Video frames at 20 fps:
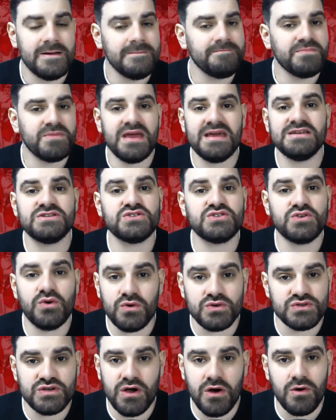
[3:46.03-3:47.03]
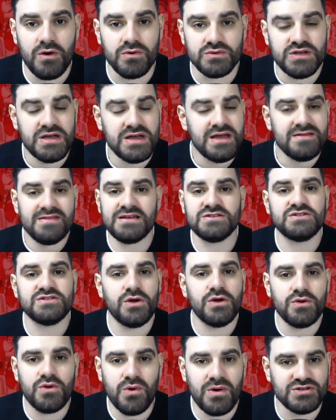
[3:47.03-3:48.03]
He scores goals. There's
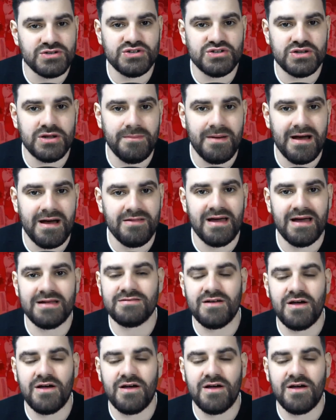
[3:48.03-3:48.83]
no question about that.